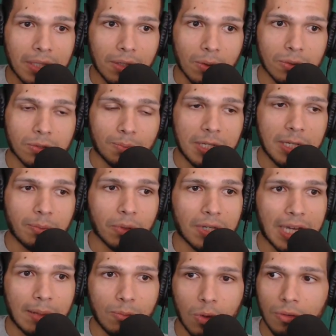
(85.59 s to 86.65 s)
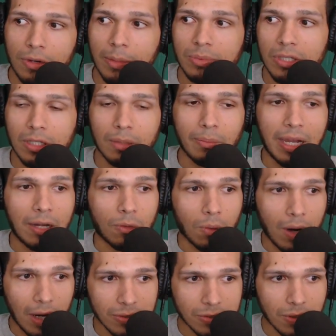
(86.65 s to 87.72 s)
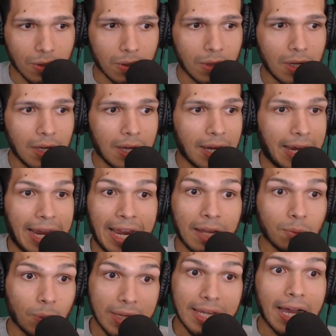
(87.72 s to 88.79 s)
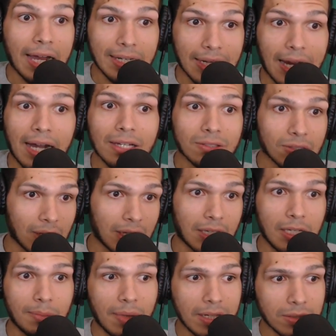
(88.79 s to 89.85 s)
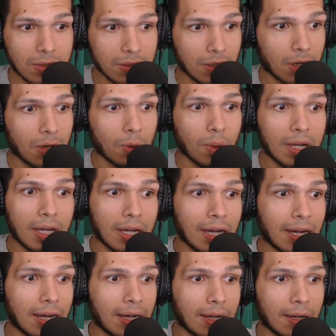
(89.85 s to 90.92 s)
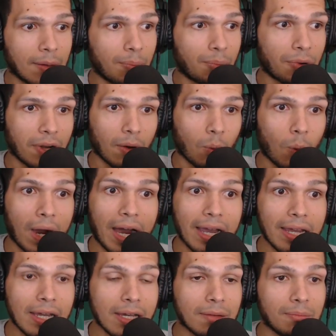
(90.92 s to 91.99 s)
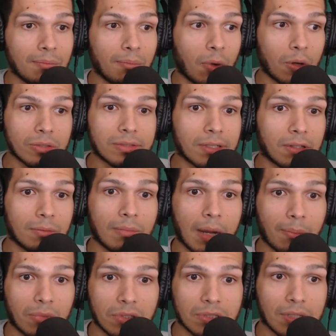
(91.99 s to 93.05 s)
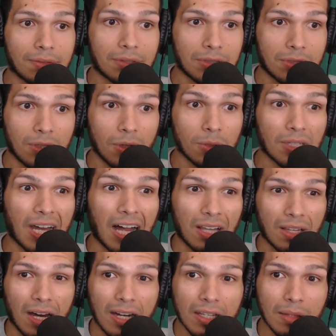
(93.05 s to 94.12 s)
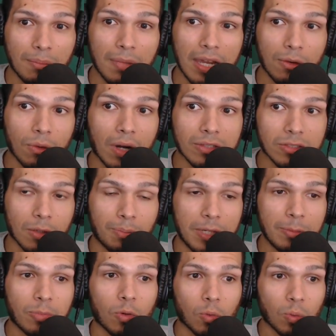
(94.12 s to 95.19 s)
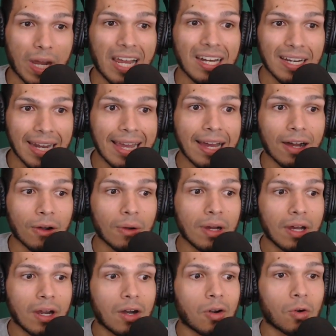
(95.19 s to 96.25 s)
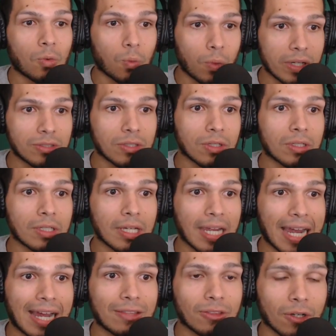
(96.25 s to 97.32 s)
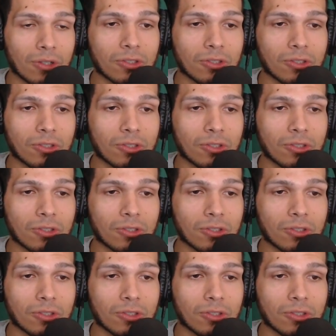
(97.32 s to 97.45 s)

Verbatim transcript: those people can move up to the main roster. And we got guys, like he mentioned, you know, uh, Bray Wyatt, most of the members of the Shield. A lot of the main roster people right now originally had their